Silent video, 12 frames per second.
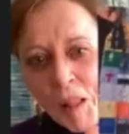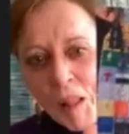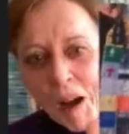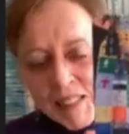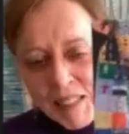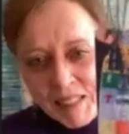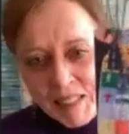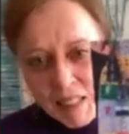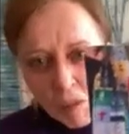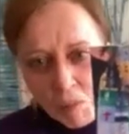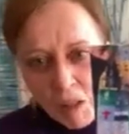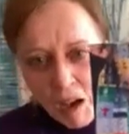blocks and
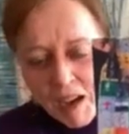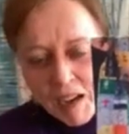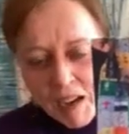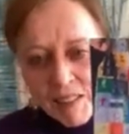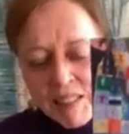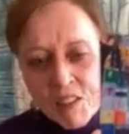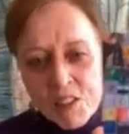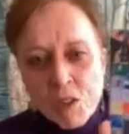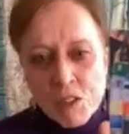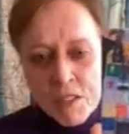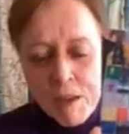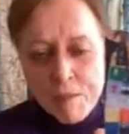little blocks. And
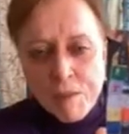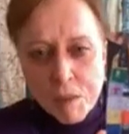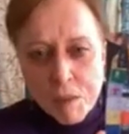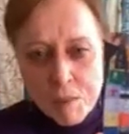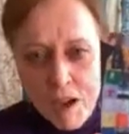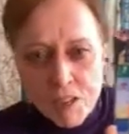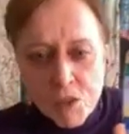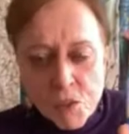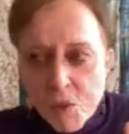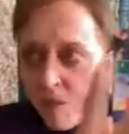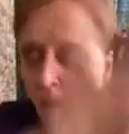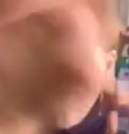so some of the
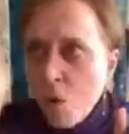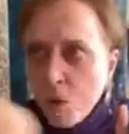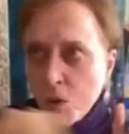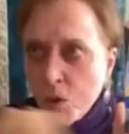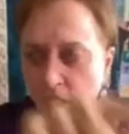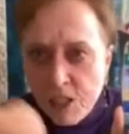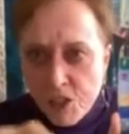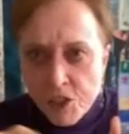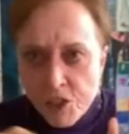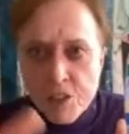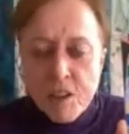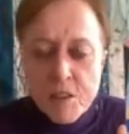blocks were the whole t-shirt.